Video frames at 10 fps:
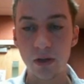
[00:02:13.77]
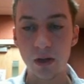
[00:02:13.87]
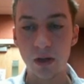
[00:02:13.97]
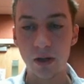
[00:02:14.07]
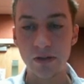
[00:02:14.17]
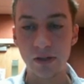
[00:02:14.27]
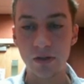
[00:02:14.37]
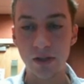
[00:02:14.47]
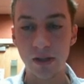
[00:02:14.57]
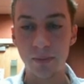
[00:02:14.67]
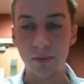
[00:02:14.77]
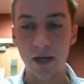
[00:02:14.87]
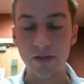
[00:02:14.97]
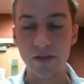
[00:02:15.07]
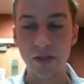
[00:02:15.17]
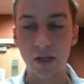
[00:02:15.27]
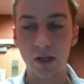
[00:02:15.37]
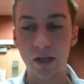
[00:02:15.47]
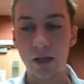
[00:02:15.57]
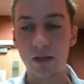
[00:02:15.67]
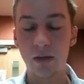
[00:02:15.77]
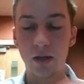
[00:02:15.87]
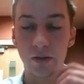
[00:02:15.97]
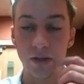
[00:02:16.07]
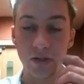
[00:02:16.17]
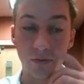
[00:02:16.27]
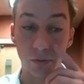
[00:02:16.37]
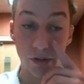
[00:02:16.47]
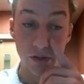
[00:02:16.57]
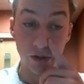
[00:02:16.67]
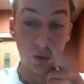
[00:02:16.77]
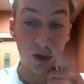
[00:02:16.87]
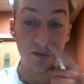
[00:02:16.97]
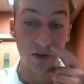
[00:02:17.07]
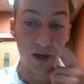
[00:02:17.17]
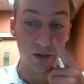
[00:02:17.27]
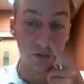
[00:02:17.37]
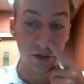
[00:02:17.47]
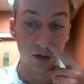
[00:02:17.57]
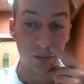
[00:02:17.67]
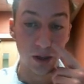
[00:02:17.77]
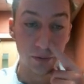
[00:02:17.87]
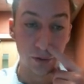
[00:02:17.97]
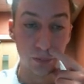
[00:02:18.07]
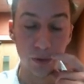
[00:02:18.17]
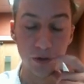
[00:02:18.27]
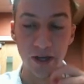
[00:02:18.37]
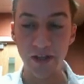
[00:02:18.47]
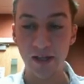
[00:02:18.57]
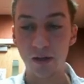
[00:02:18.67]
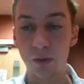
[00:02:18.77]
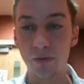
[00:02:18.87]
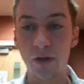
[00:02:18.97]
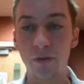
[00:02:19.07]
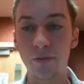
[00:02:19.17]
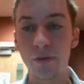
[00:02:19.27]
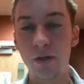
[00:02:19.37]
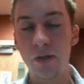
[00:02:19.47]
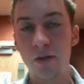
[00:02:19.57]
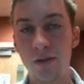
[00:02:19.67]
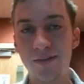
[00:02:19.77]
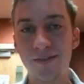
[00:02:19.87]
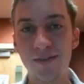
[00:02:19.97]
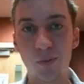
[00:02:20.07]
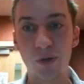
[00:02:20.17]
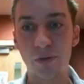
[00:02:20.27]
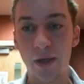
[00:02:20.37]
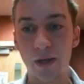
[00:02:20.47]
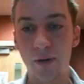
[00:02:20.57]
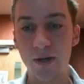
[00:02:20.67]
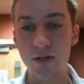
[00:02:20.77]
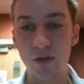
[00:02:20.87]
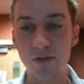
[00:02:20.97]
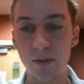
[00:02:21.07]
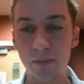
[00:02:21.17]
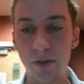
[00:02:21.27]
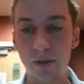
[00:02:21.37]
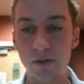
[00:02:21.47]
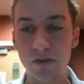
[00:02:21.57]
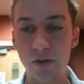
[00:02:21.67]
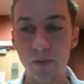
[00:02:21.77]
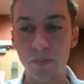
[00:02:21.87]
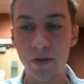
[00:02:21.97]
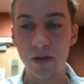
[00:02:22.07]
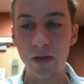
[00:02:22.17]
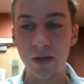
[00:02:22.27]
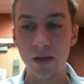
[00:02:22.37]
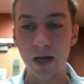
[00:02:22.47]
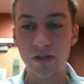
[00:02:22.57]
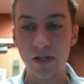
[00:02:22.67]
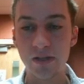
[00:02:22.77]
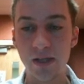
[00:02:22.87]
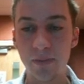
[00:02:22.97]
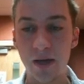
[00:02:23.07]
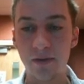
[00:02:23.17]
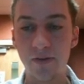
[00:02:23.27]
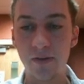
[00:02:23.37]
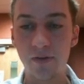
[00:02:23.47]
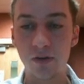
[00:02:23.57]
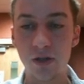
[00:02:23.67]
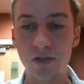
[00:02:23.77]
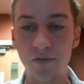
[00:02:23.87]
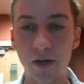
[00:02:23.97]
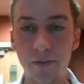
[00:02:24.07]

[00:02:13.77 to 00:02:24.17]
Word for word: It's going to use a lot of processing, and unless you have a really strong Wi-Fi, I don't think you're going to be able to put that that low without your window like crashing or something. So I just like to keep that at 500. It's fine.